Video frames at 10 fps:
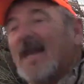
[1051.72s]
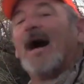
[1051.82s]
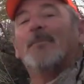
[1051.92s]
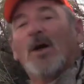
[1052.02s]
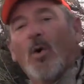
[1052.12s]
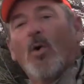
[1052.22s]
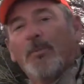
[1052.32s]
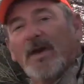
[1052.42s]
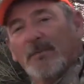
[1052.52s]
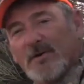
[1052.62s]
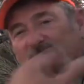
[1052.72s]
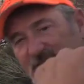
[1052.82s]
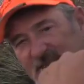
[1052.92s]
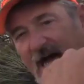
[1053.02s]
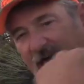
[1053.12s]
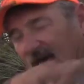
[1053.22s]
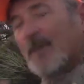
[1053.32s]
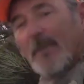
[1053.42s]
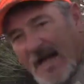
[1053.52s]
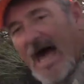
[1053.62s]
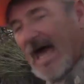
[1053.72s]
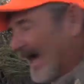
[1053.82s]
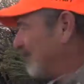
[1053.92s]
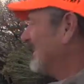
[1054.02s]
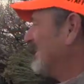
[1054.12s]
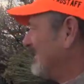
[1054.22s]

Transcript: And I'm an old people. She's not yet, but I am.